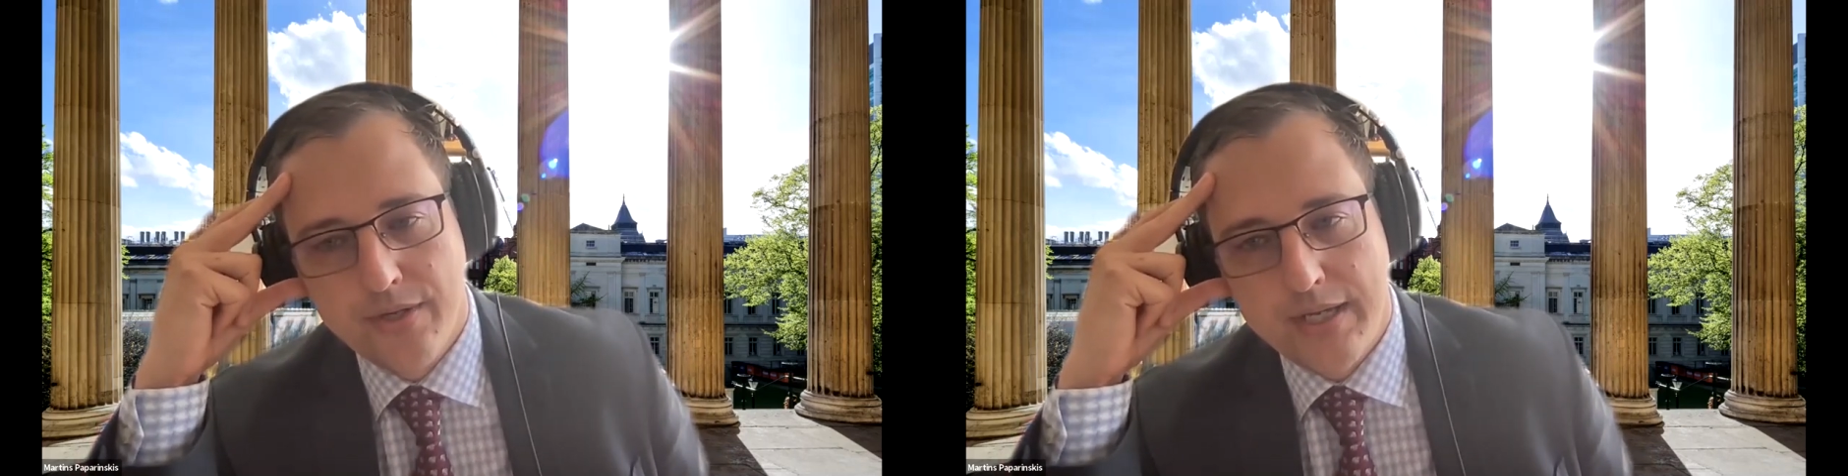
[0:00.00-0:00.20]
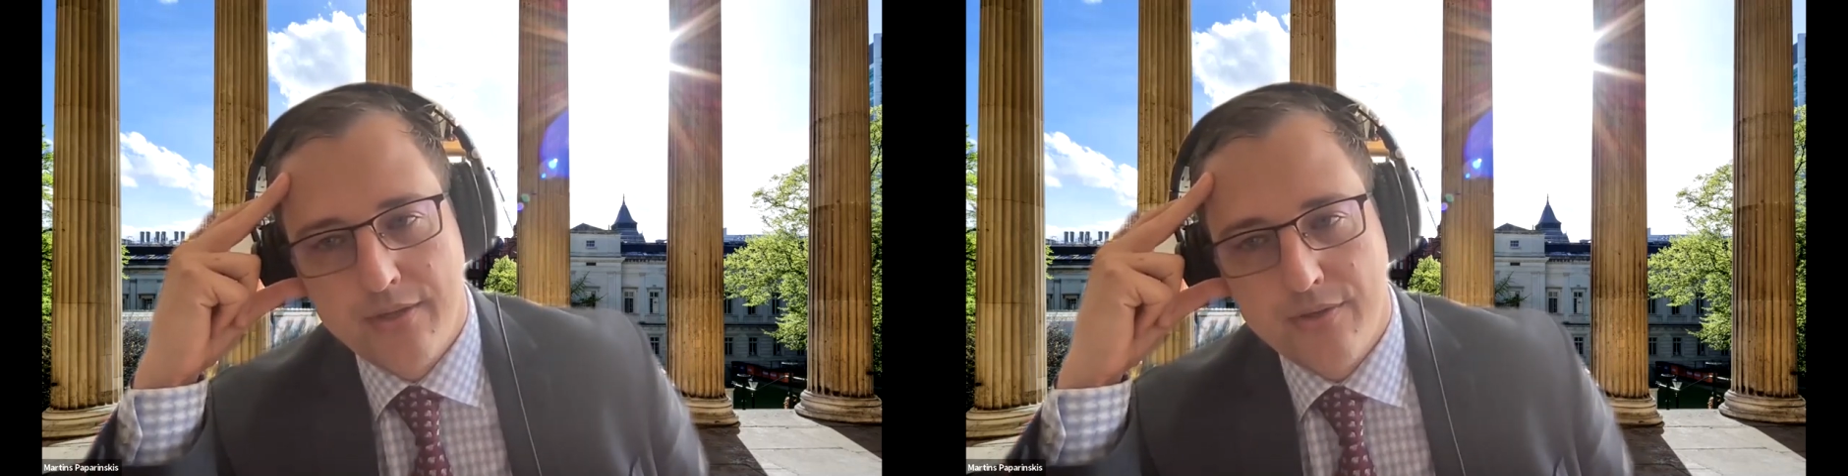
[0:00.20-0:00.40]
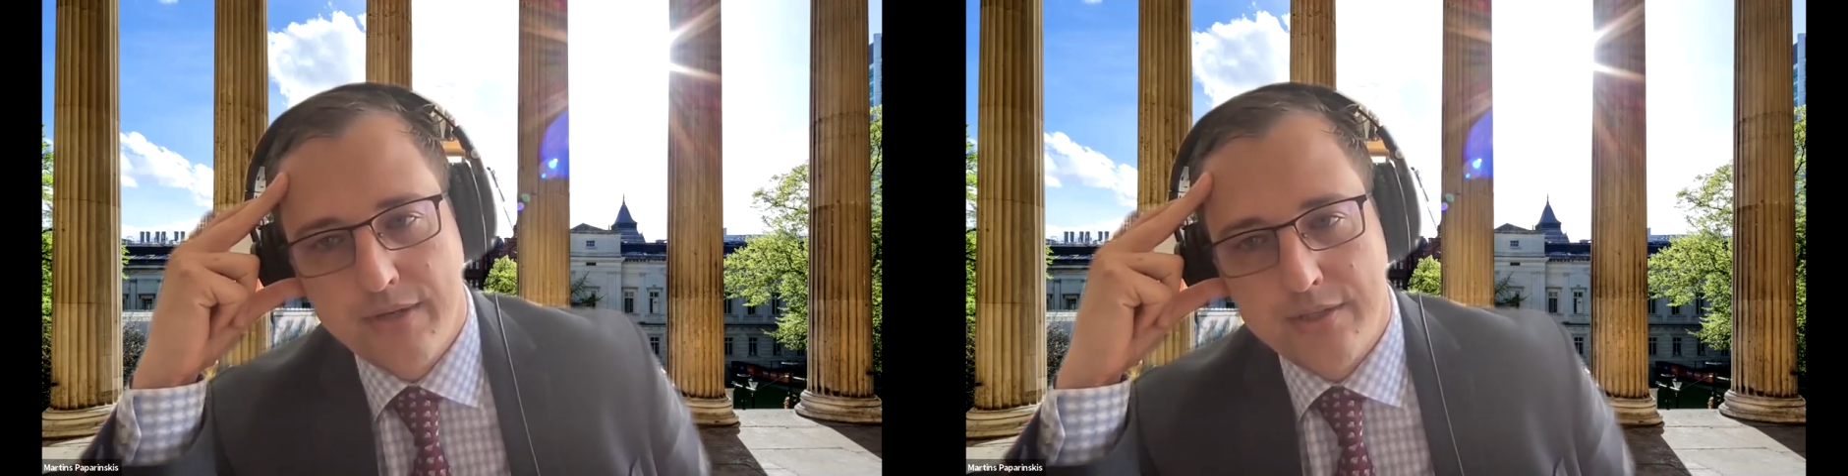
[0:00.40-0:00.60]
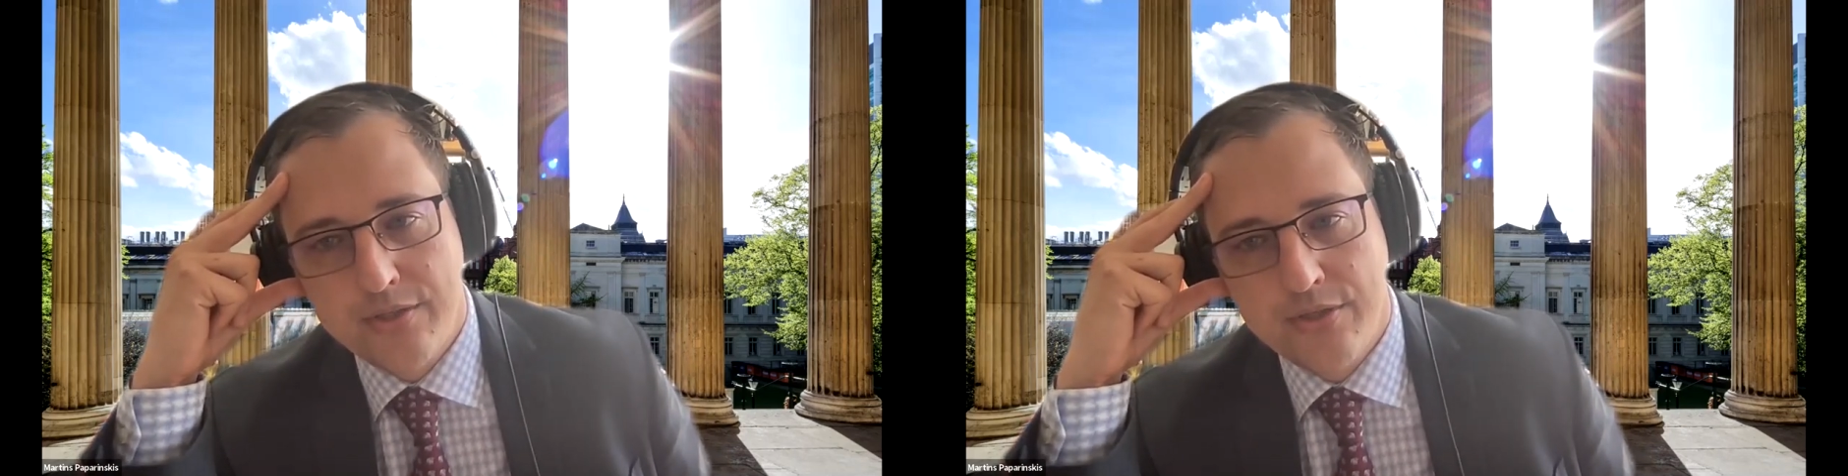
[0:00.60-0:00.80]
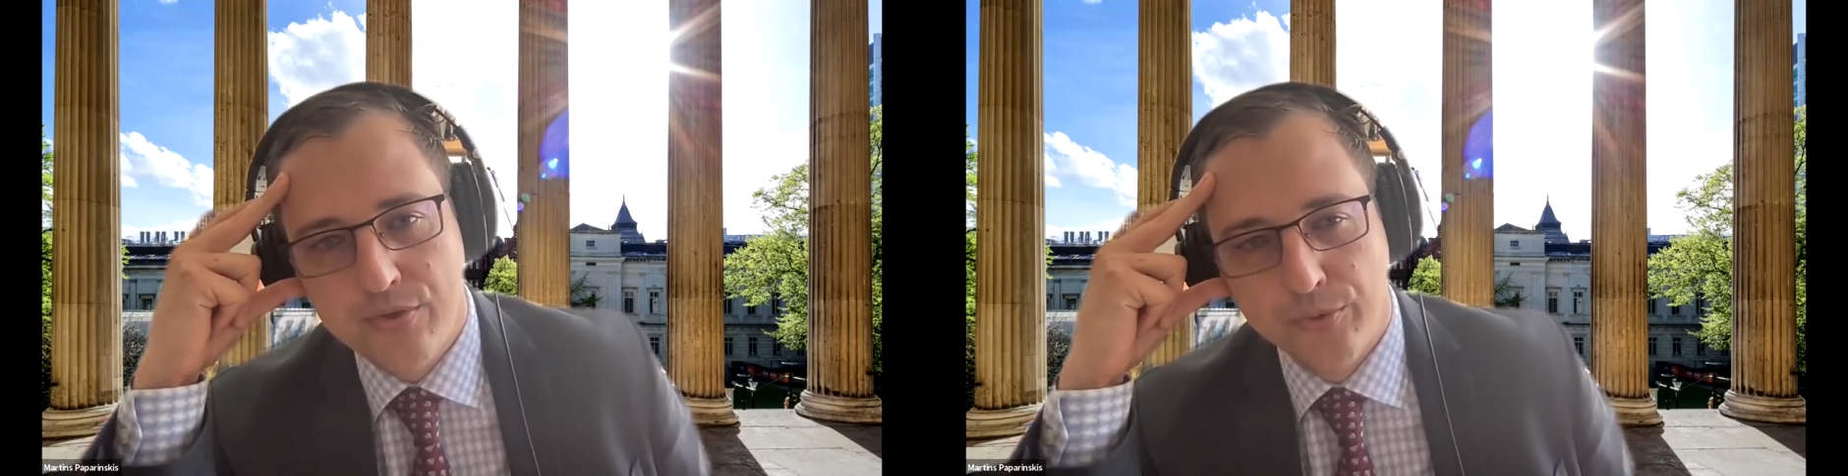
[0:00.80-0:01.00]

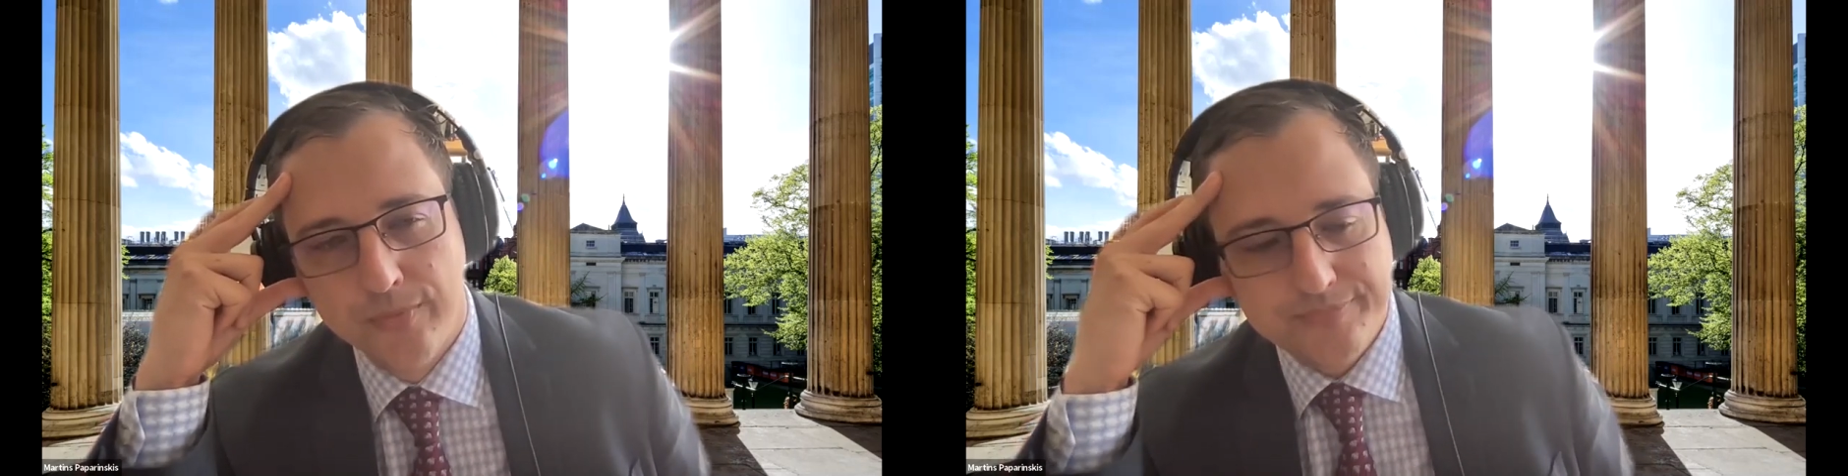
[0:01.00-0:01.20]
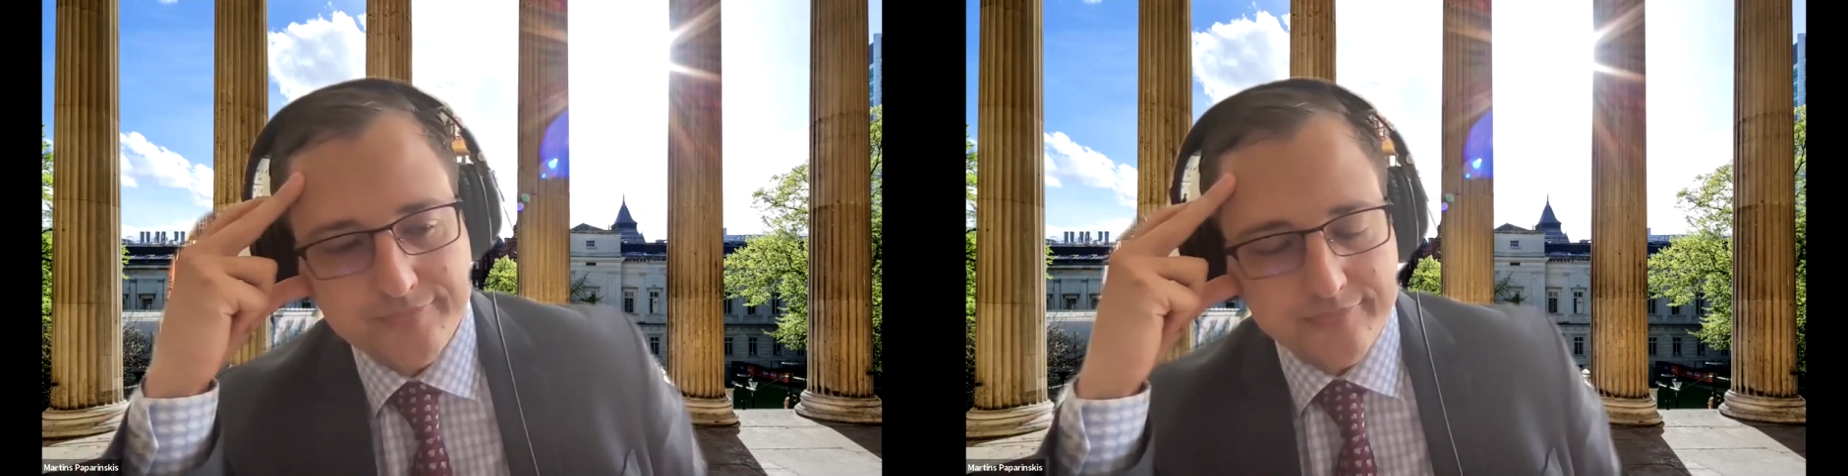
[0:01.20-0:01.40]
33.2.